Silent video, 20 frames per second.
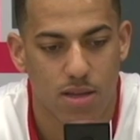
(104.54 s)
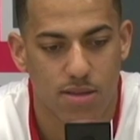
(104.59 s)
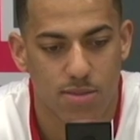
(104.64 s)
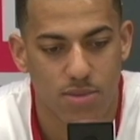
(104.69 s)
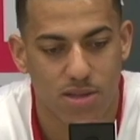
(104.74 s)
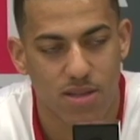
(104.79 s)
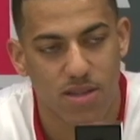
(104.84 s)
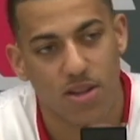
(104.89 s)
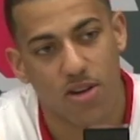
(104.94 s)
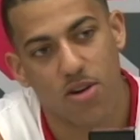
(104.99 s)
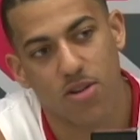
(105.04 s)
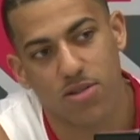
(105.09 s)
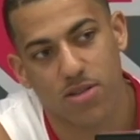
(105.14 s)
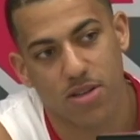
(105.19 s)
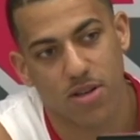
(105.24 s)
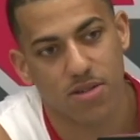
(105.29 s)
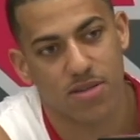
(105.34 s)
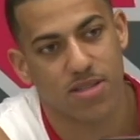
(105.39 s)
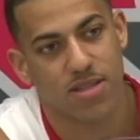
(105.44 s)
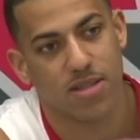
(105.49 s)
It's been a long
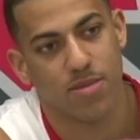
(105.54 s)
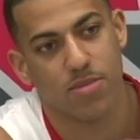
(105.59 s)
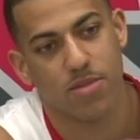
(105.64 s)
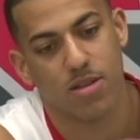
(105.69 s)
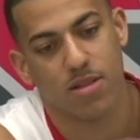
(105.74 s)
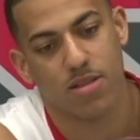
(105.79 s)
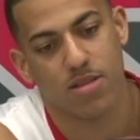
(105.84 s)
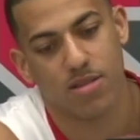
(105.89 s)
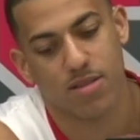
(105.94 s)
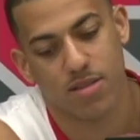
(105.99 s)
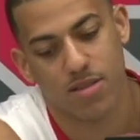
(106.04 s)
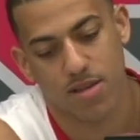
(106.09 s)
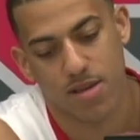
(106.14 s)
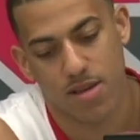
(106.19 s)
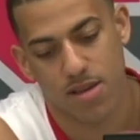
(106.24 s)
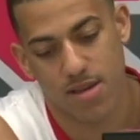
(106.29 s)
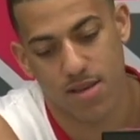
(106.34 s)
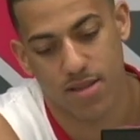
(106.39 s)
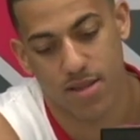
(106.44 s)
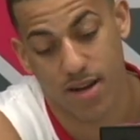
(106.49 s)
13 months
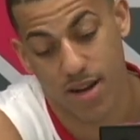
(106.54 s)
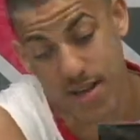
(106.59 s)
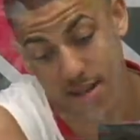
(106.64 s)
that I